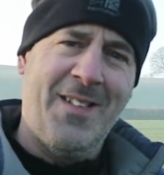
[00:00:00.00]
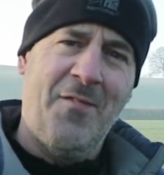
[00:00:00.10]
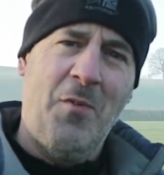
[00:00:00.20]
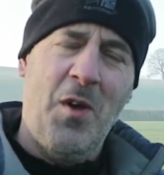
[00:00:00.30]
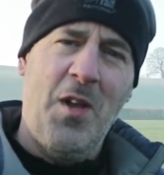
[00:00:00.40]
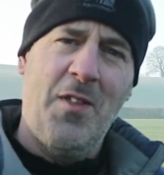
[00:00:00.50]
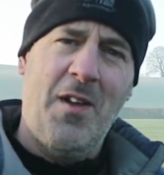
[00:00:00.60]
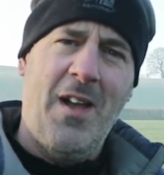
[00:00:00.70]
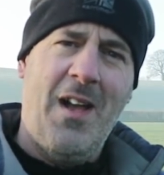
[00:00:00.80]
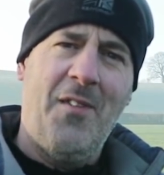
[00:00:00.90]
give my other
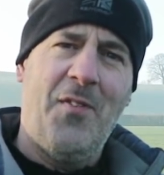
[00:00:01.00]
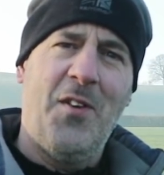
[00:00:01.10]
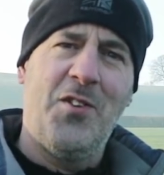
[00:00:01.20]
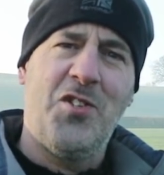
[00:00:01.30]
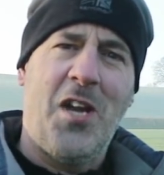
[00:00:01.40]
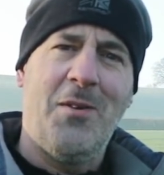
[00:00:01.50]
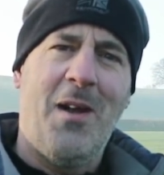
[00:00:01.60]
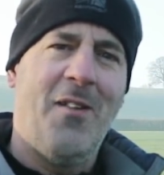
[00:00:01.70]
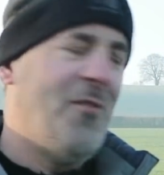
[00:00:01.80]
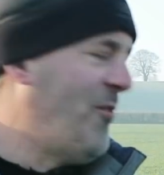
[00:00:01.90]
half a shout
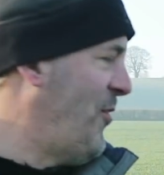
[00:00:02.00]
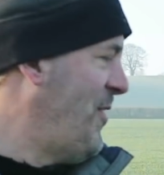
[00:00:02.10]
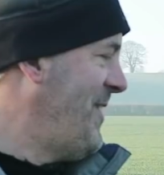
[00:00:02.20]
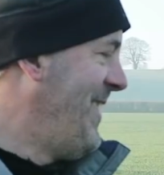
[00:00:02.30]
out for,